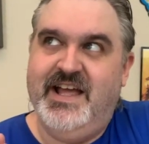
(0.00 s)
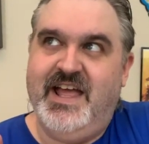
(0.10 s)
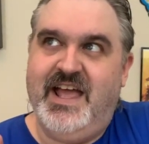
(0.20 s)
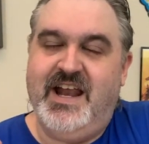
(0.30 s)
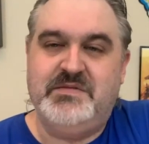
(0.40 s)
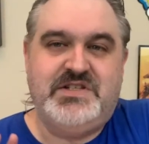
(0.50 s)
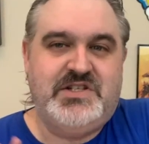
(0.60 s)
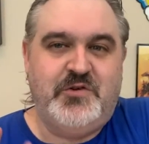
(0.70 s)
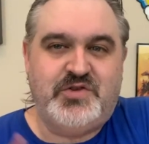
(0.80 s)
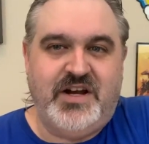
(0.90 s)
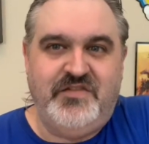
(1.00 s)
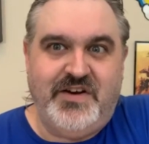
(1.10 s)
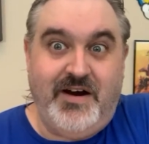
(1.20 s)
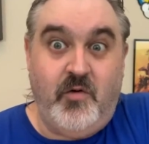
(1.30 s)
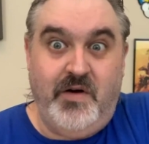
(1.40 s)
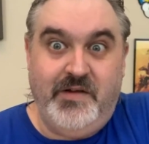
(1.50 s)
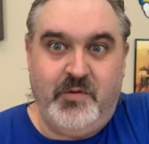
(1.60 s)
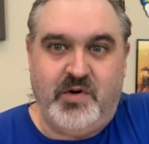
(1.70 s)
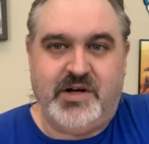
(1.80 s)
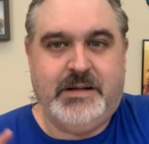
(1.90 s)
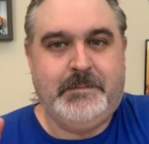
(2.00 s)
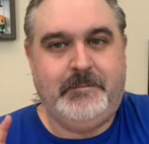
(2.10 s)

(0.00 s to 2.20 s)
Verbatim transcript: And I'm still trying to figure out one that would work.